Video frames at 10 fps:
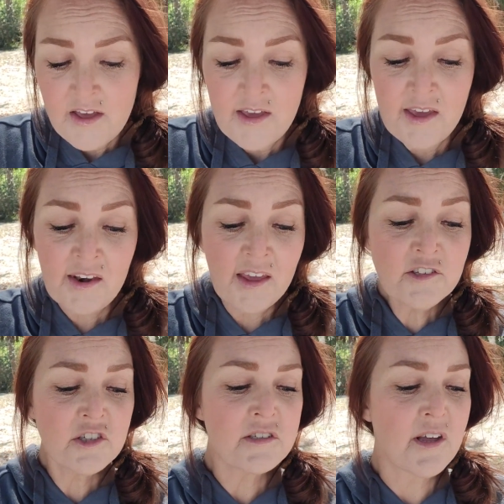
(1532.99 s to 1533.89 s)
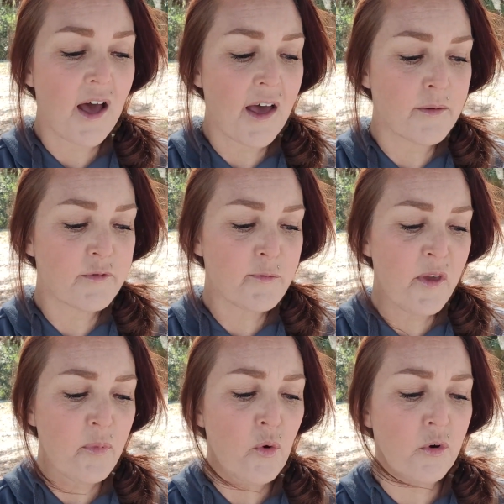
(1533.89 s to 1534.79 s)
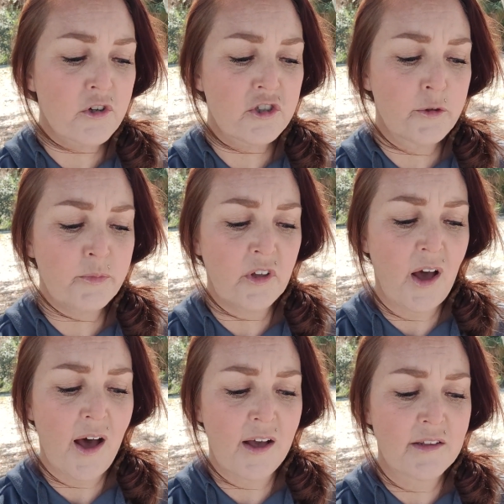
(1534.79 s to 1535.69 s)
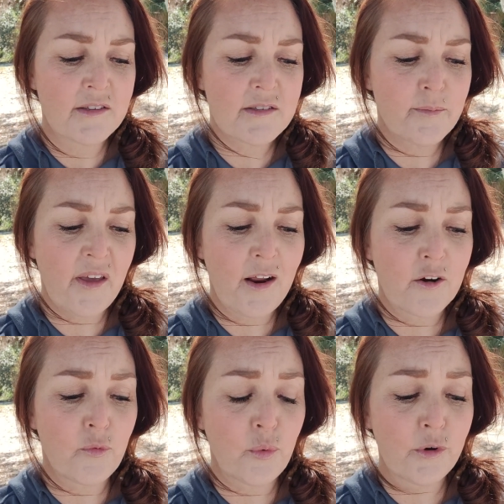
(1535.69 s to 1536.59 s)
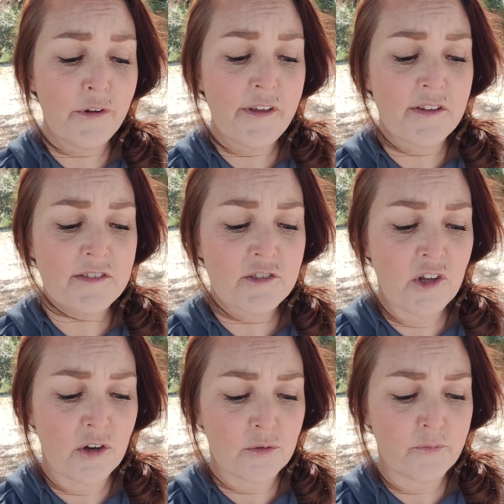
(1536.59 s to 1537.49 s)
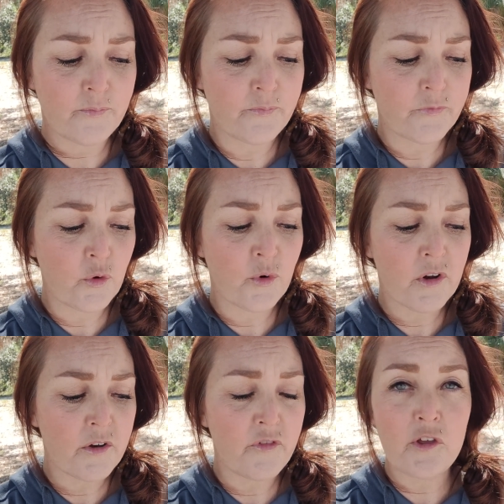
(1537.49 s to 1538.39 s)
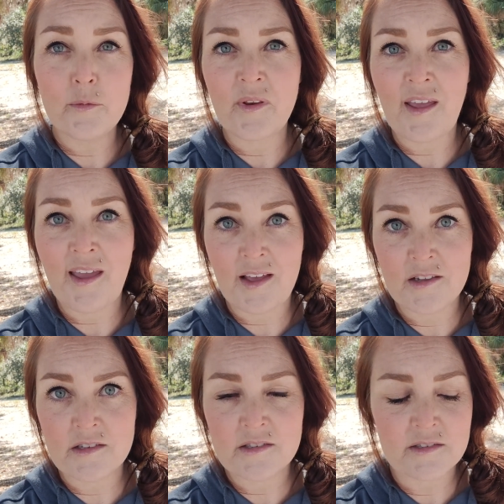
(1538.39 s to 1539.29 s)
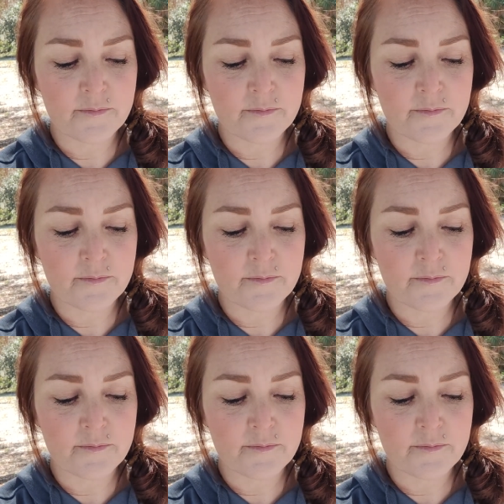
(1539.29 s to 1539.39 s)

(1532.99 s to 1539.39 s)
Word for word: In ancient times, people worshipped gods made out of wood and stone, the work of human hands